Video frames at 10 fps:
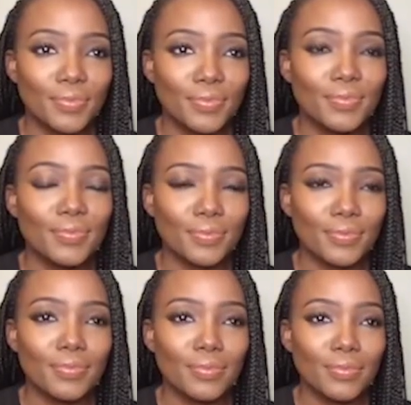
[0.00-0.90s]
And I made mm.
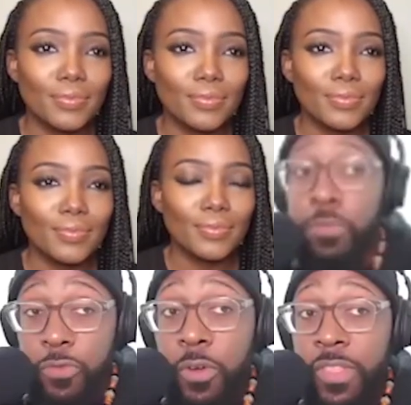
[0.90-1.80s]
a decision
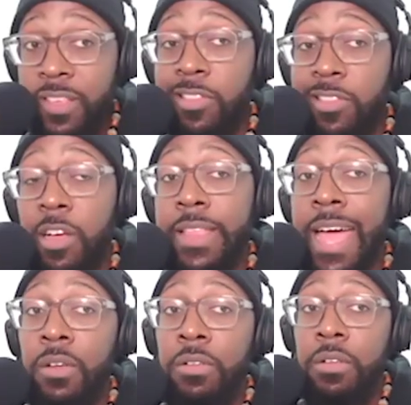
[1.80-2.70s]
before this
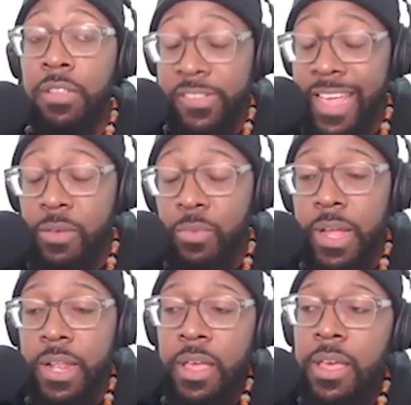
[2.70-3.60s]
lockdown, the second
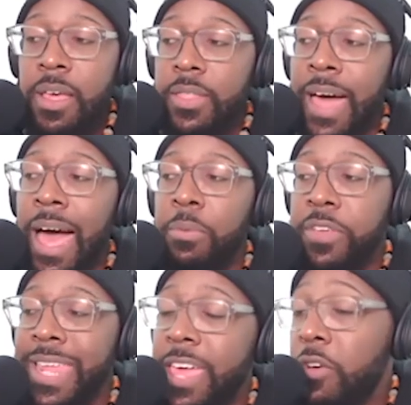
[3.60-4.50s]
one, that I was
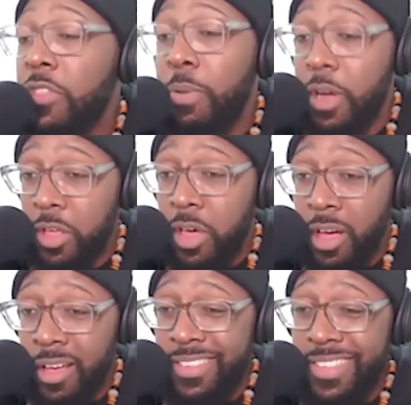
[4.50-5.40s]
going to kill the
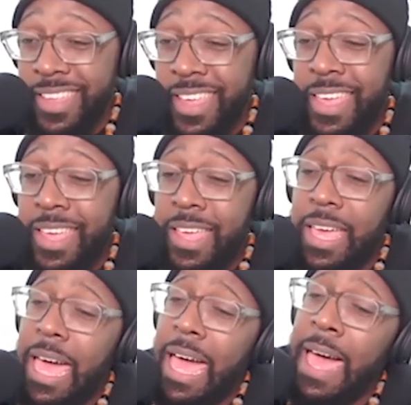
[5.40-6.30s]
podcast
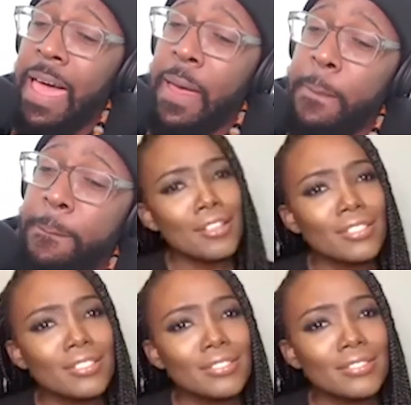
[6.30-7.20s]
um, oh. to
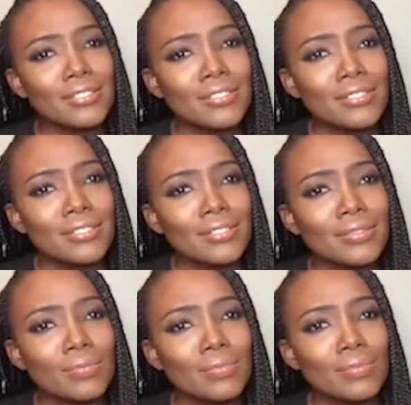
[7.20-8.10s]
start a new one.
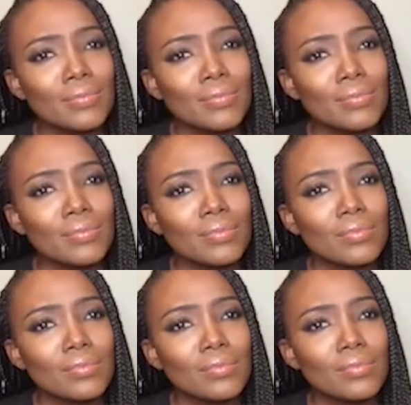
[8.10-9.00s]
No, it's just start a
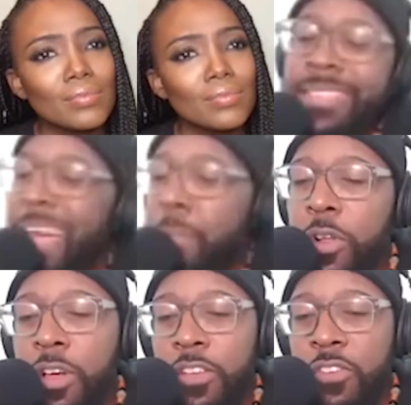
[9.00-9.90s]
new one. I, that
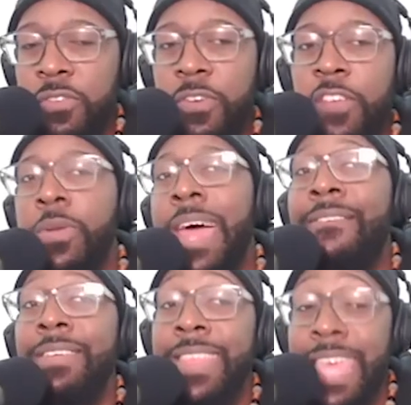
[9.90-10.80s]
podcast was the first one I
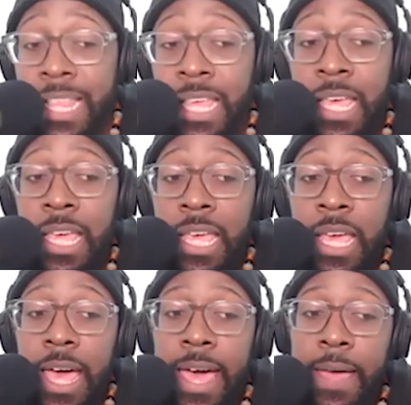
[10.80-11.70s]
ever did,
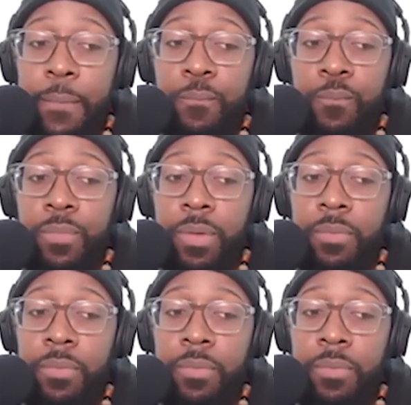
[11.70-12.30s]
um,